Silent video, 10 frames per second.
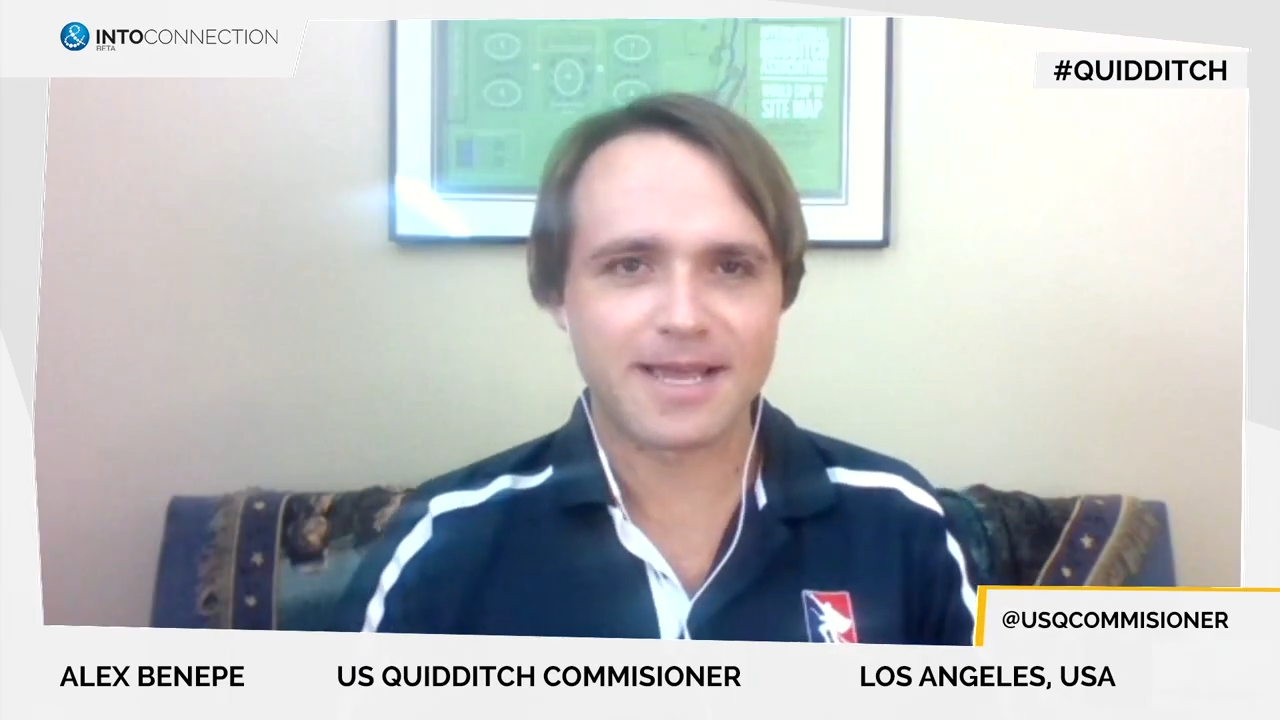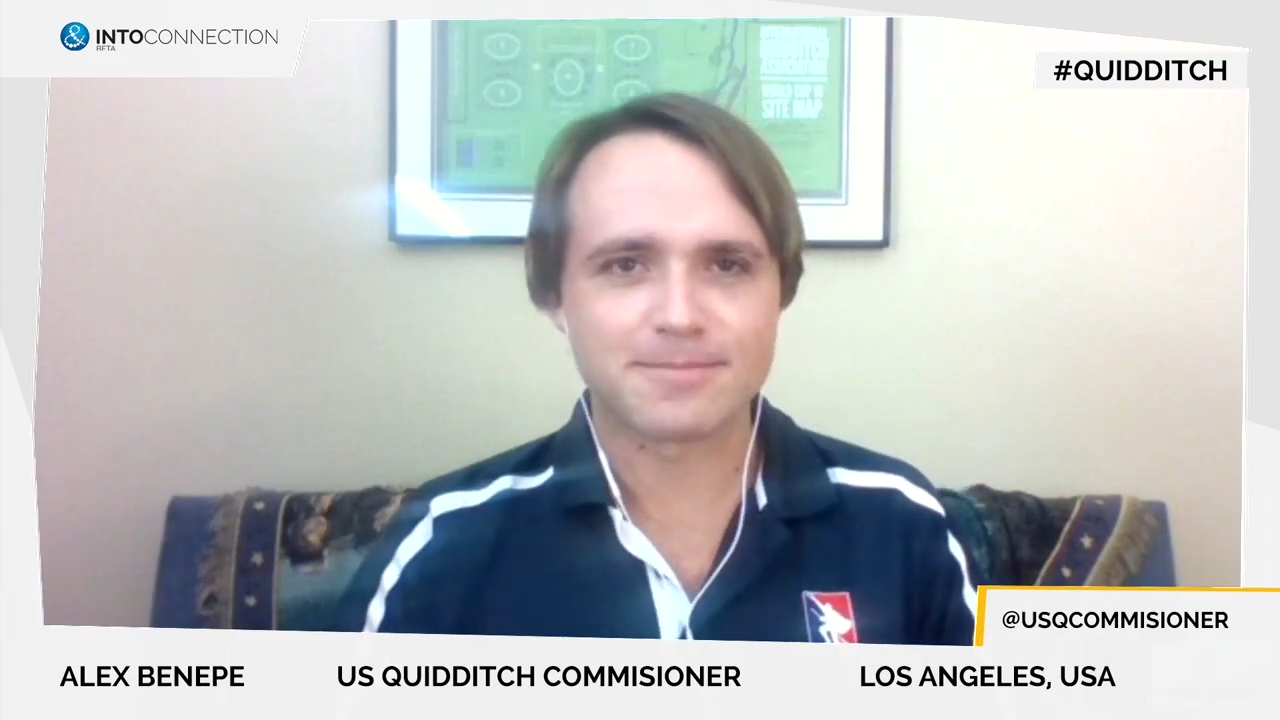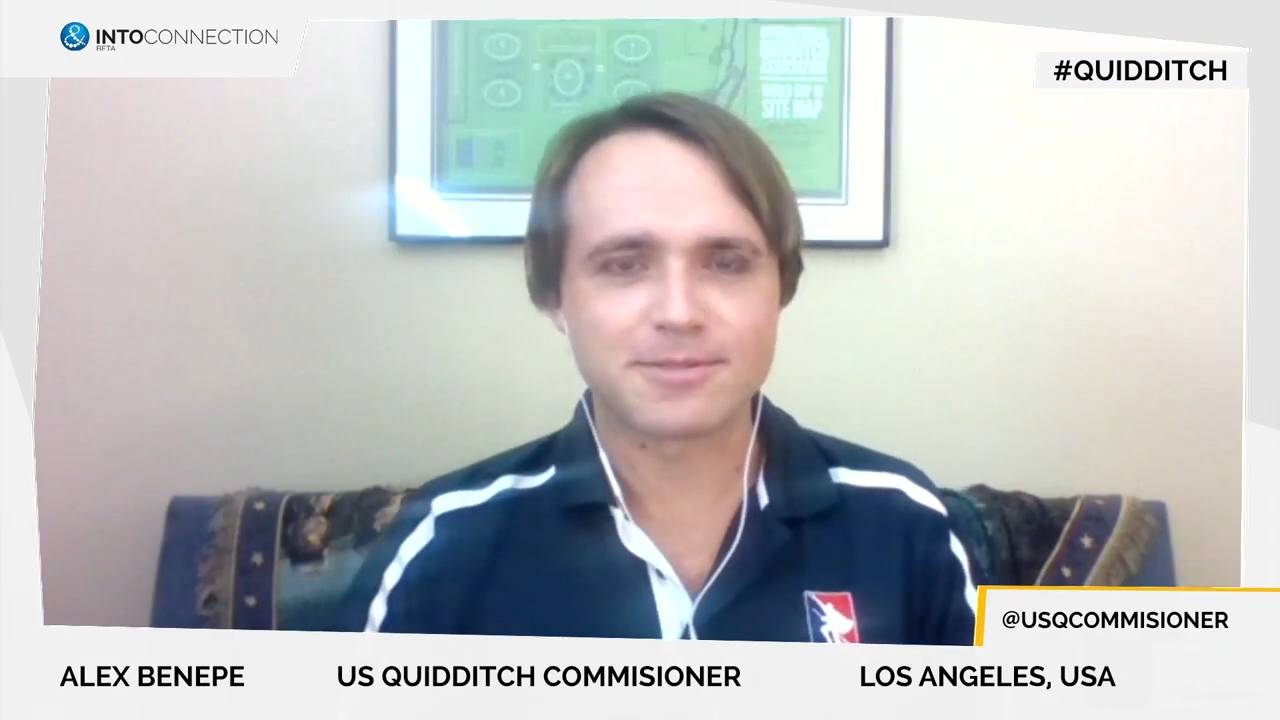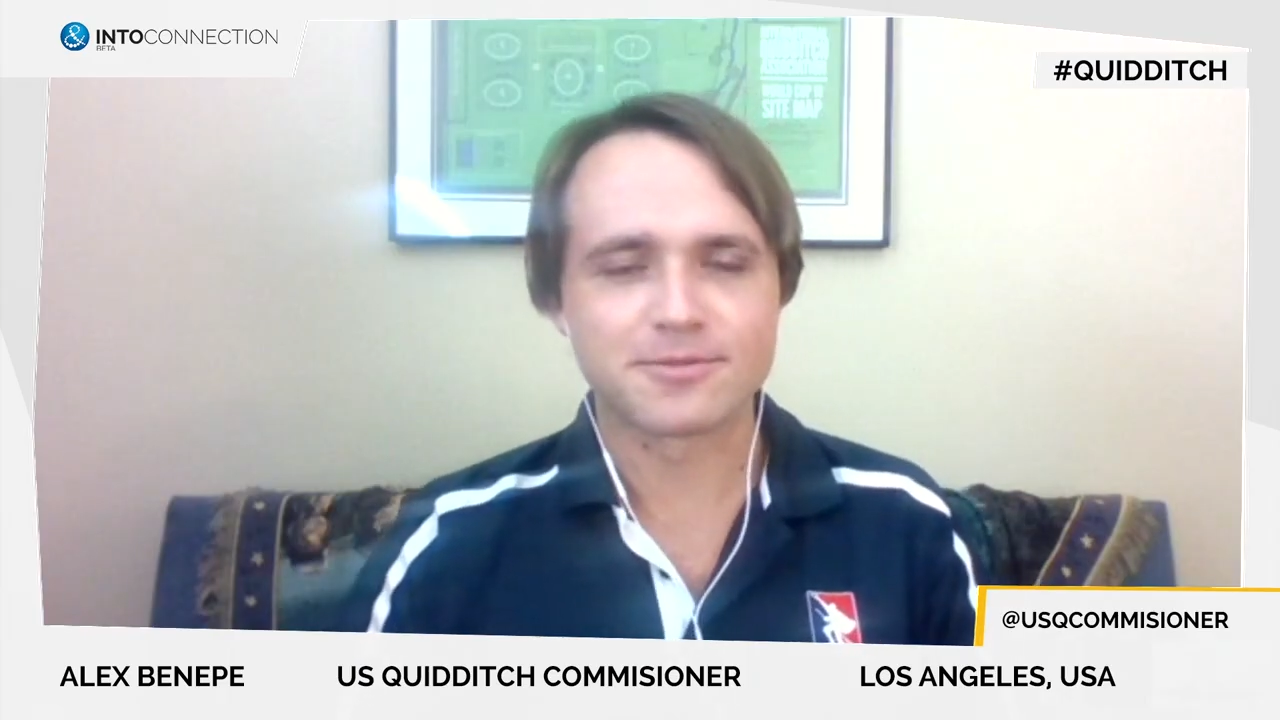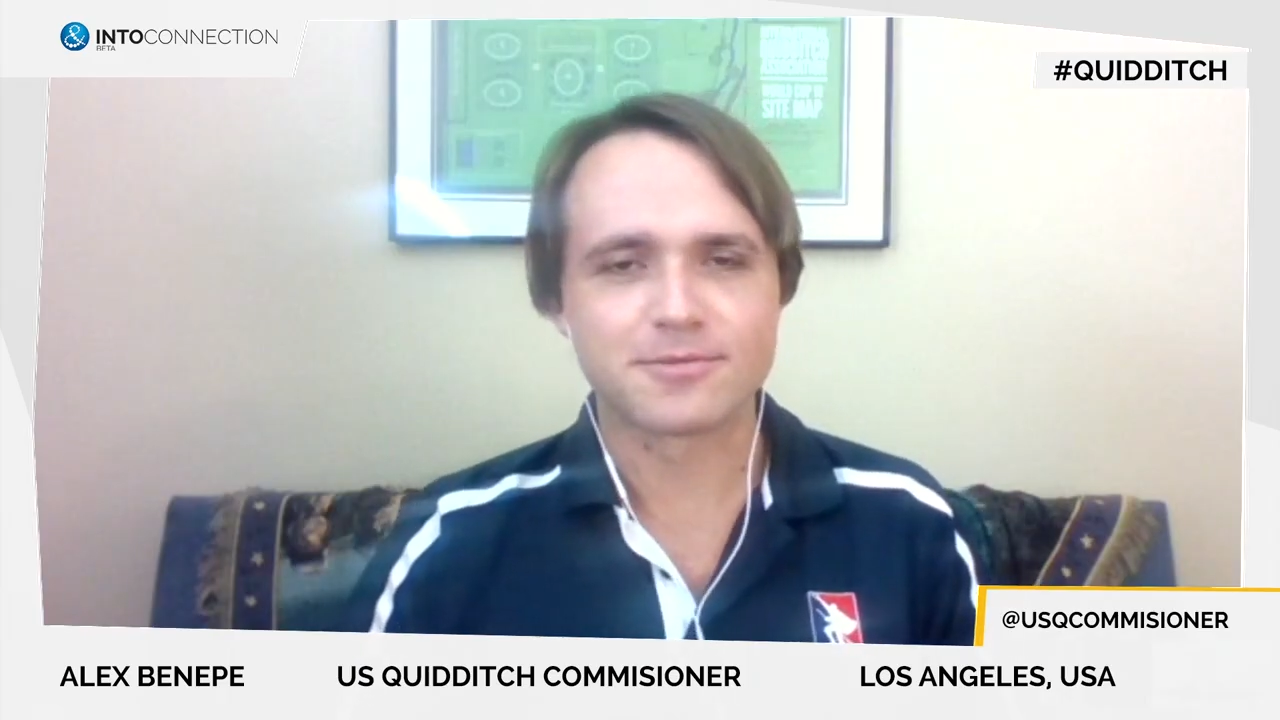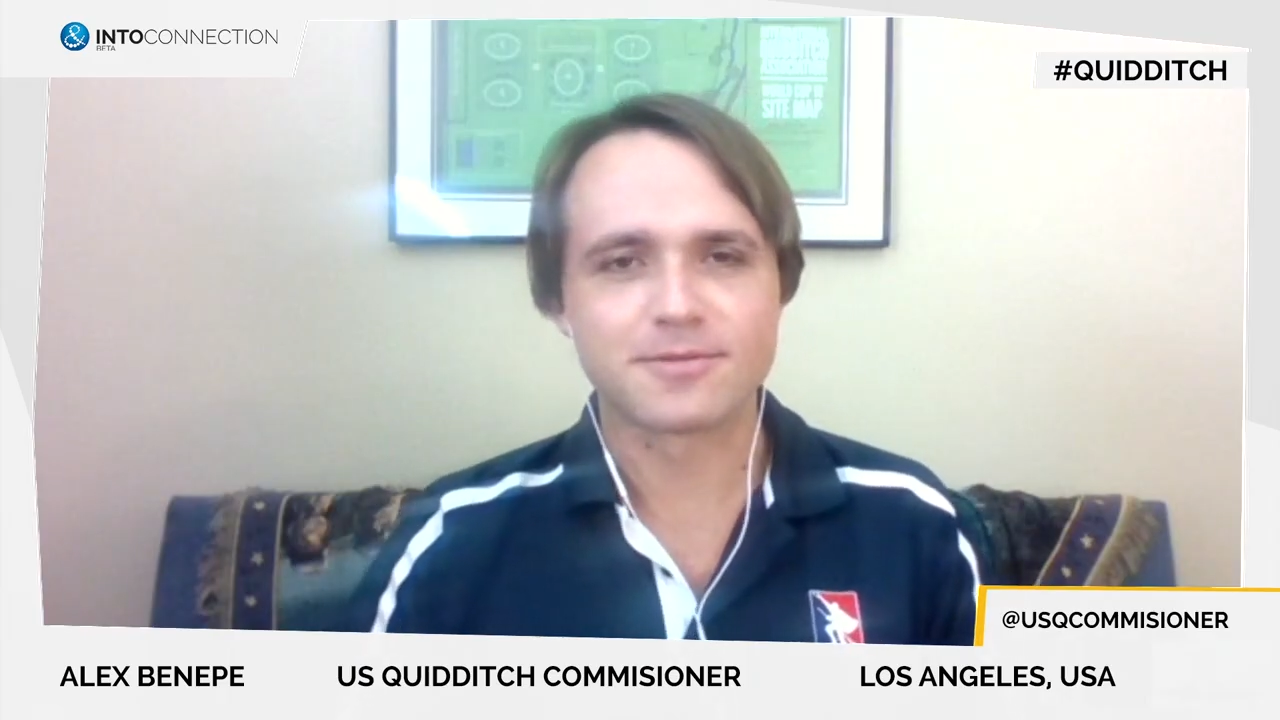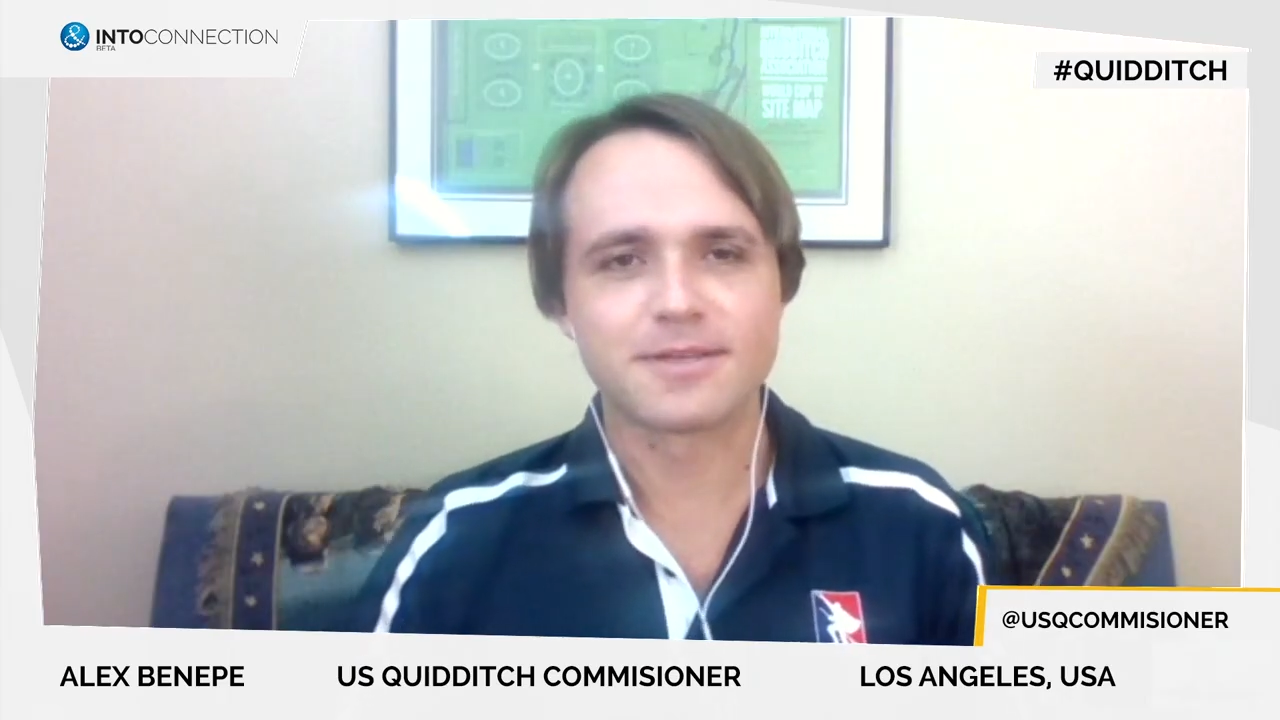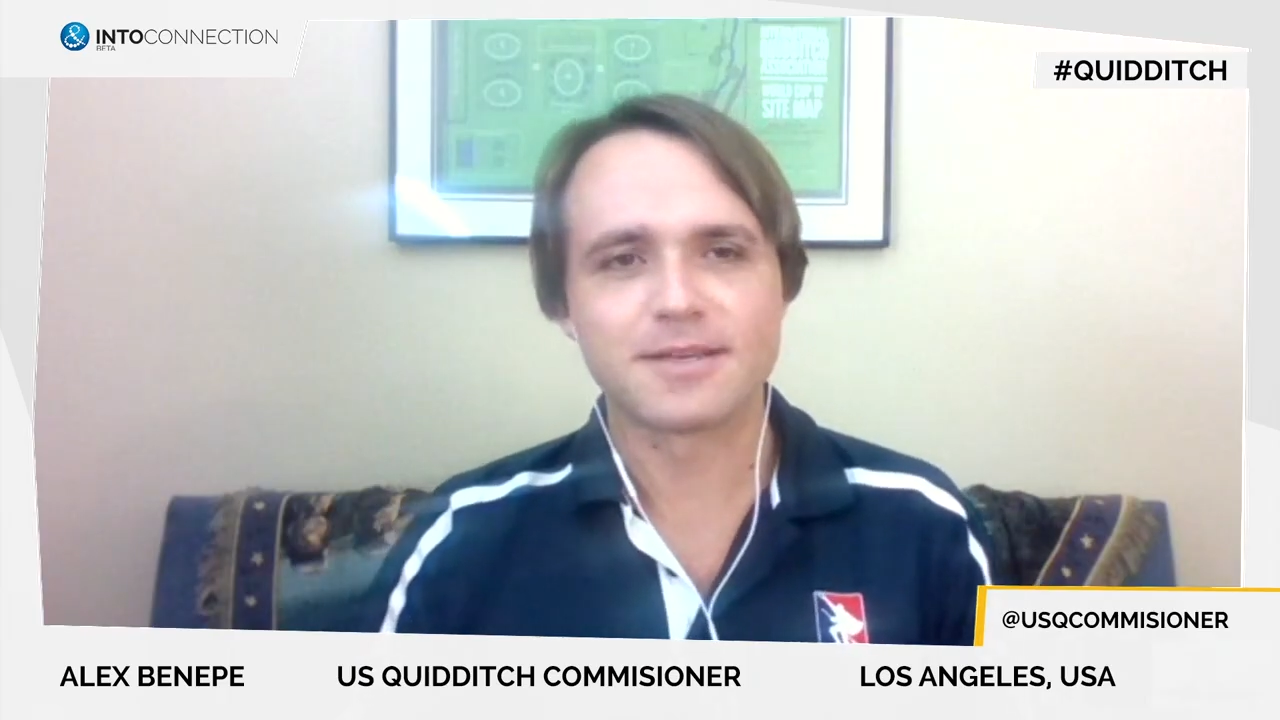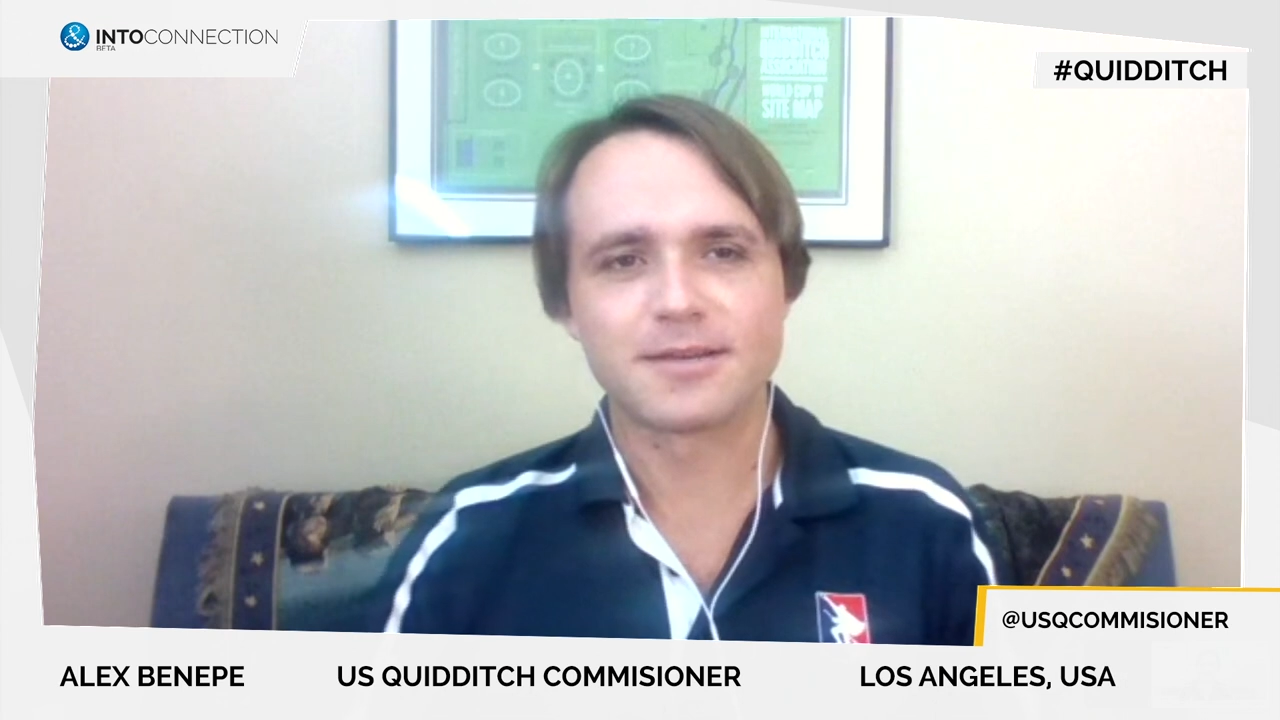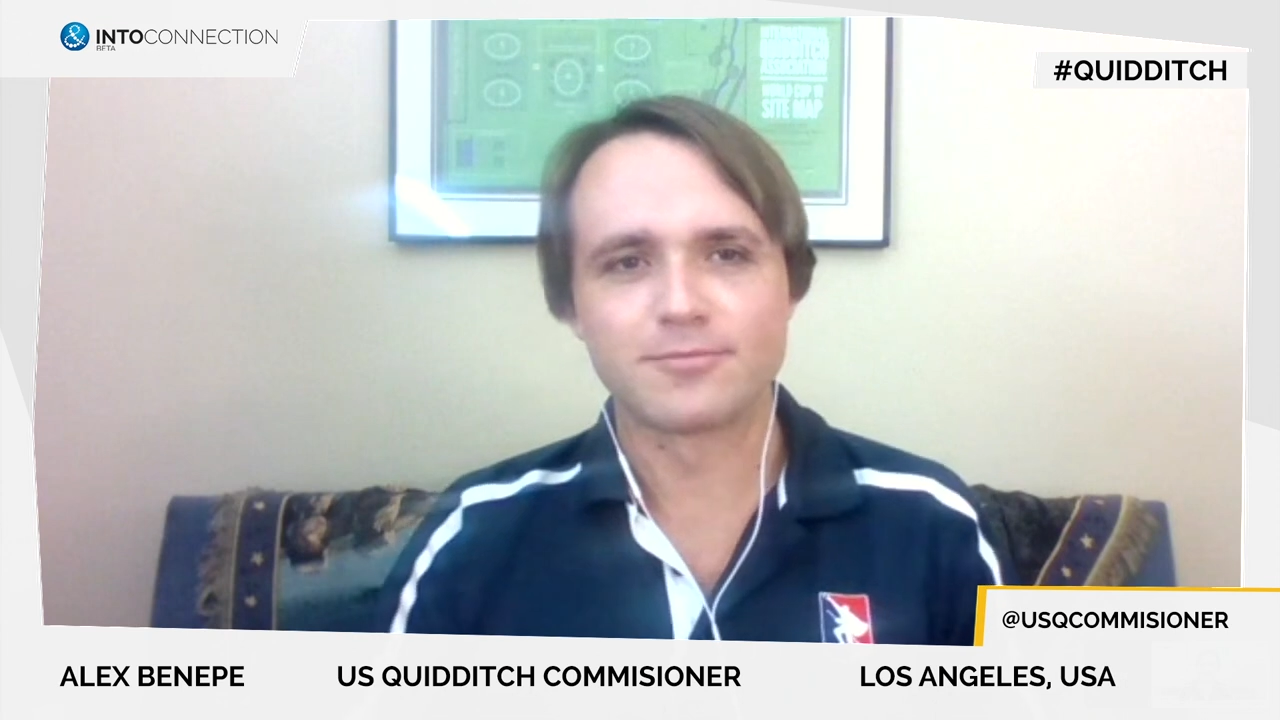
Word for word: absolutely